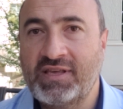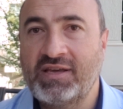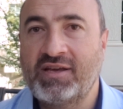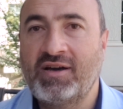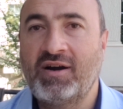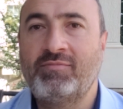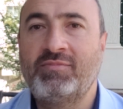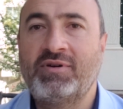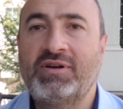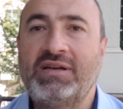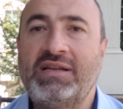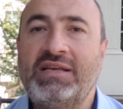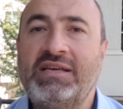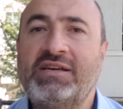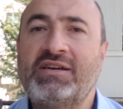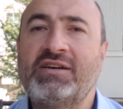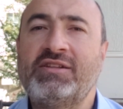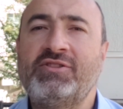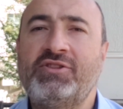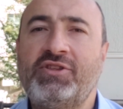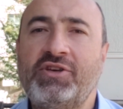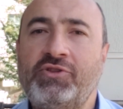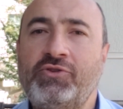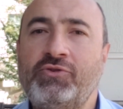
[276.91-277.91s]
Giga Berlin
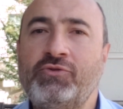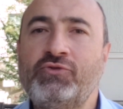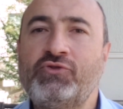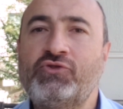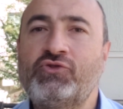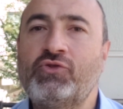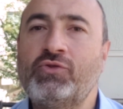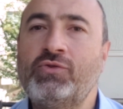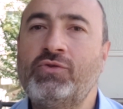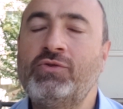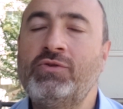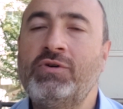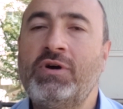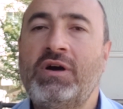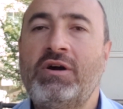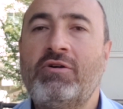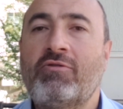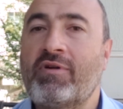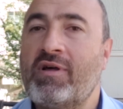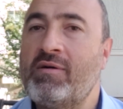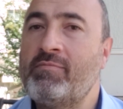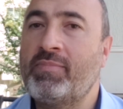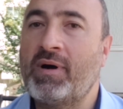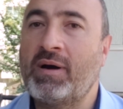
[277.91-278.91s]
continues to
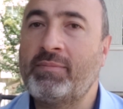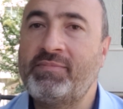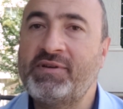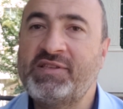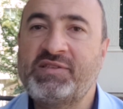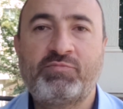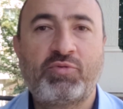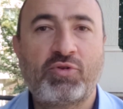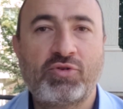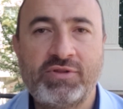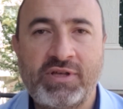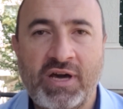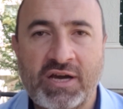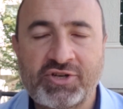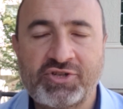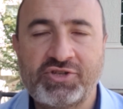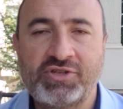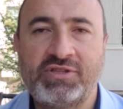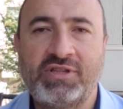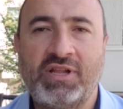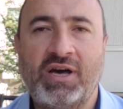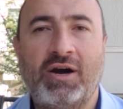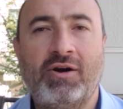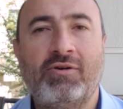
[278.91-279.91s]
ramp up its
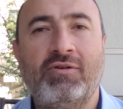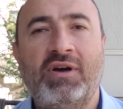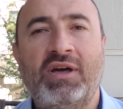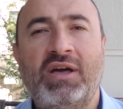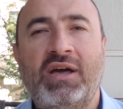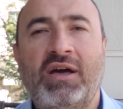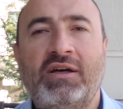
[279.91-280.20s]
production now.